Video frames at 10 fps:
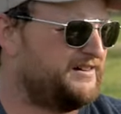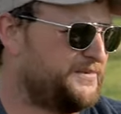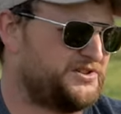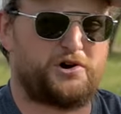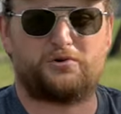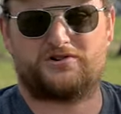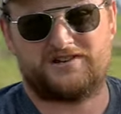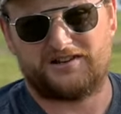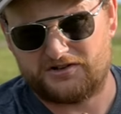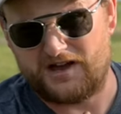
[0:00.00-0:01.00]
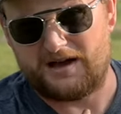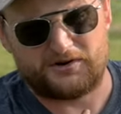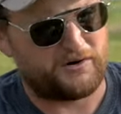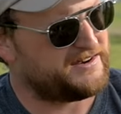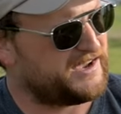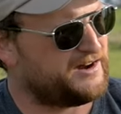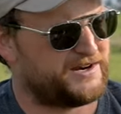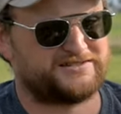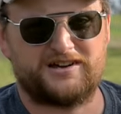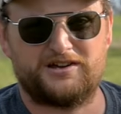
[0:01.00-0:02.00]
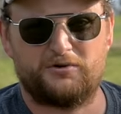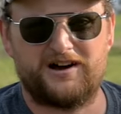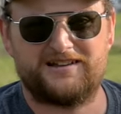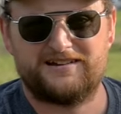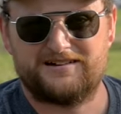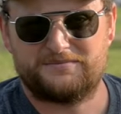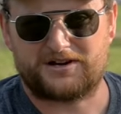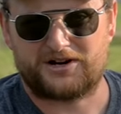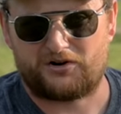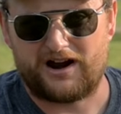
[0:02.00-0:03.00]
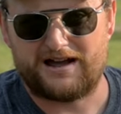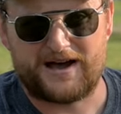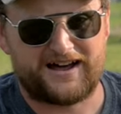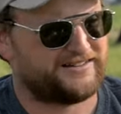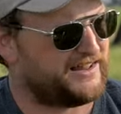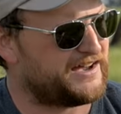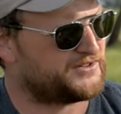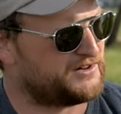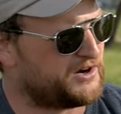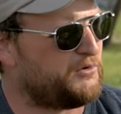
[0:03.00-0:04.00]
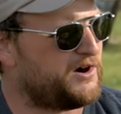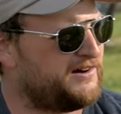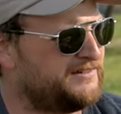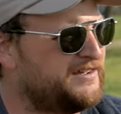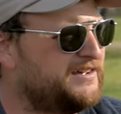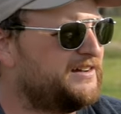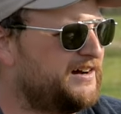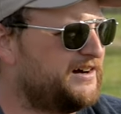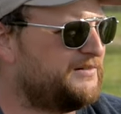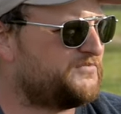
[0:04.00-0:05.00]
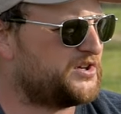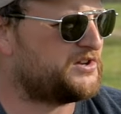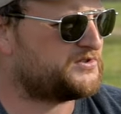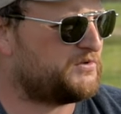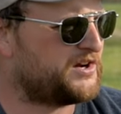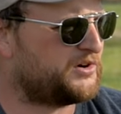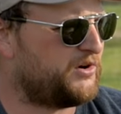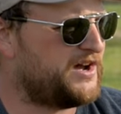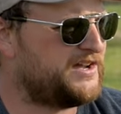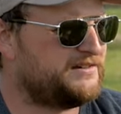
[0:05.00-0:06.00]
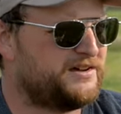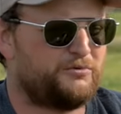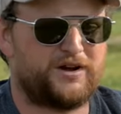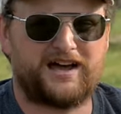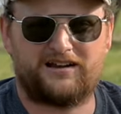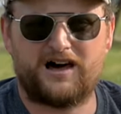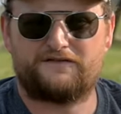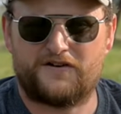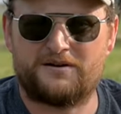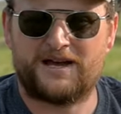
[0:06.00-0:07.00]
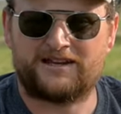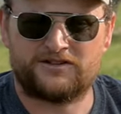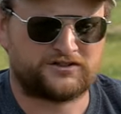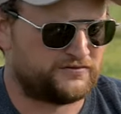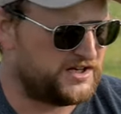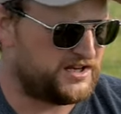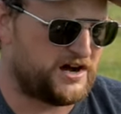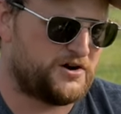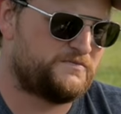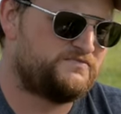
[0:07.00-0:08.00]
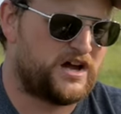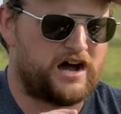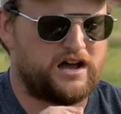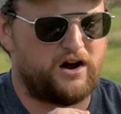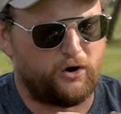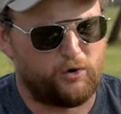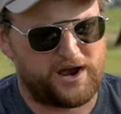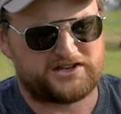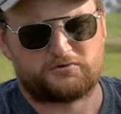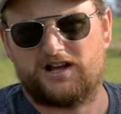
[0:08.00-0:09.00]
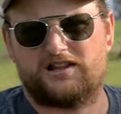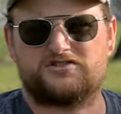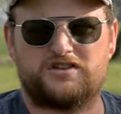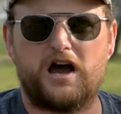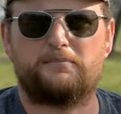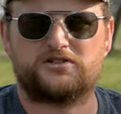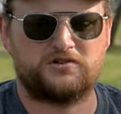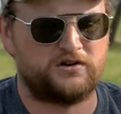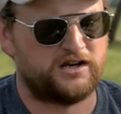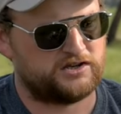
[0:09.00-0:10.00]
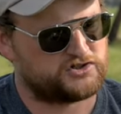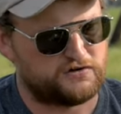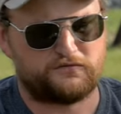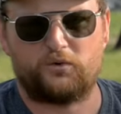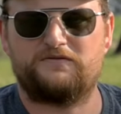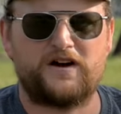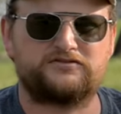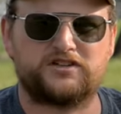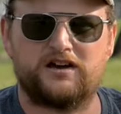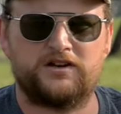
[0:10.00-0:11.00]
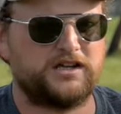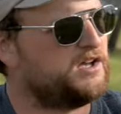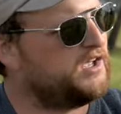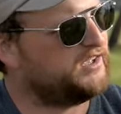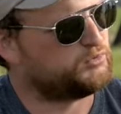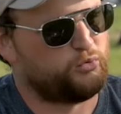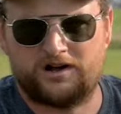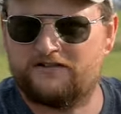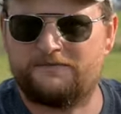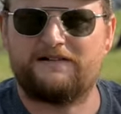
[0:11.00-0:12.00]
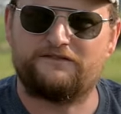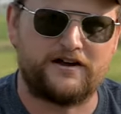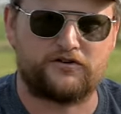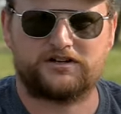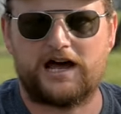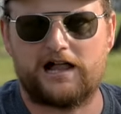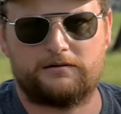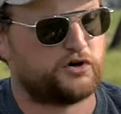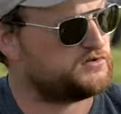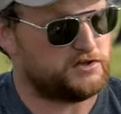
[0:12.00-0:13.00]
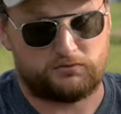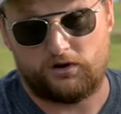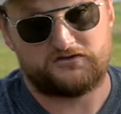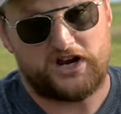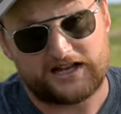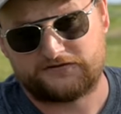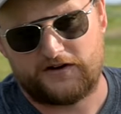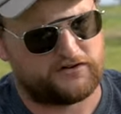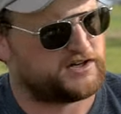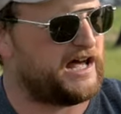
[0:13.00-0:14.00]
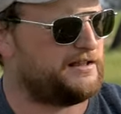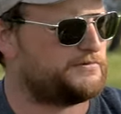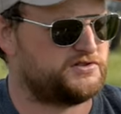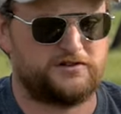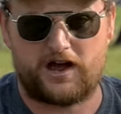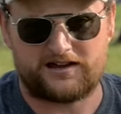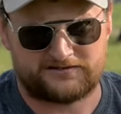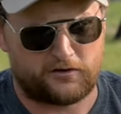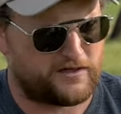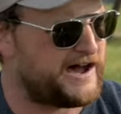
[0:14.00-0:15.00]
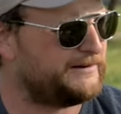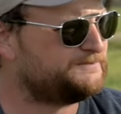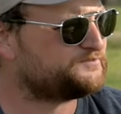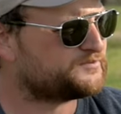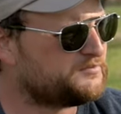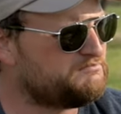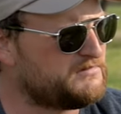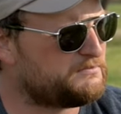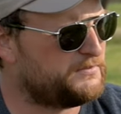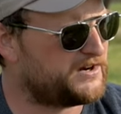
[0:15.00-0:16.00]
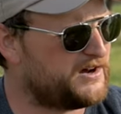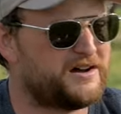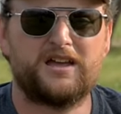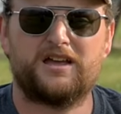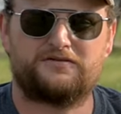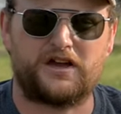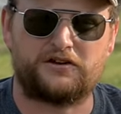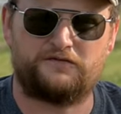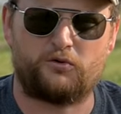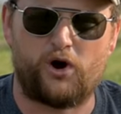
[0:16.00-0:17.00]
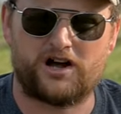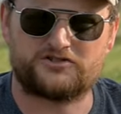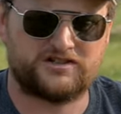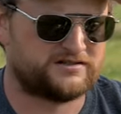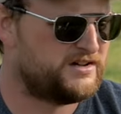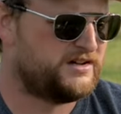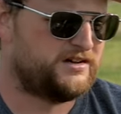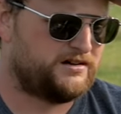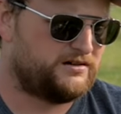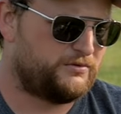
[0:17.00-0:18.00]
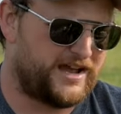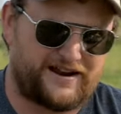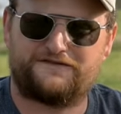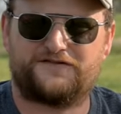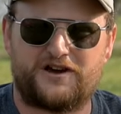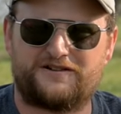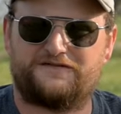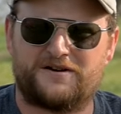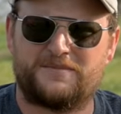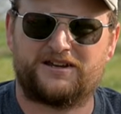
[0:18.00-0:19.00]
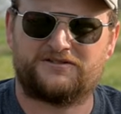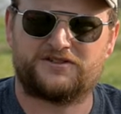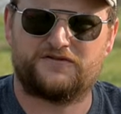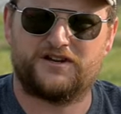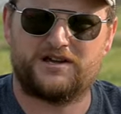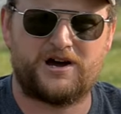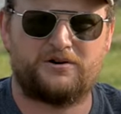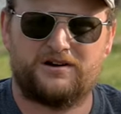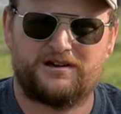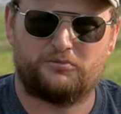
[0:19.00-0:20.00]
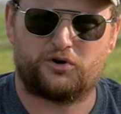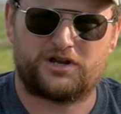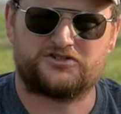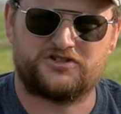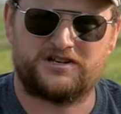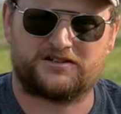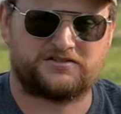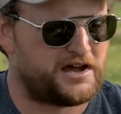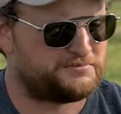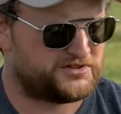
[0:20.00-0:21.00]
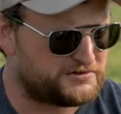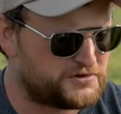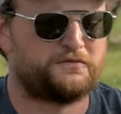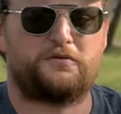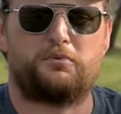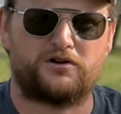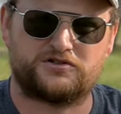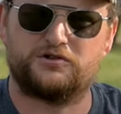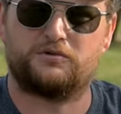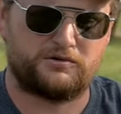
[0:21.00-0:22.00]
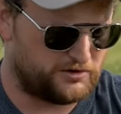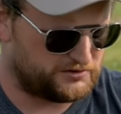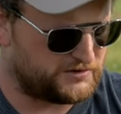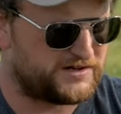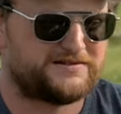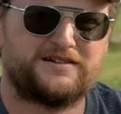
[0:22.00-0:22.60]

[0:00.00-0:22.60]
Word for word: My shoulder's not too happy right now, but I tell you what, I'm not gonna cry about it. Life's gonna go on. Um, the gun's running great. We had a lot of fun making this video. I always relish the opportunity to shoot forty-five seventy. It's one of my favorite calibers. It's one of Chad's favorite calibers. You guys know that. But uh, thank you for watching. We had a ton of fun making this video, and we'll catch you next time. Stay tuned for part two. We will do it.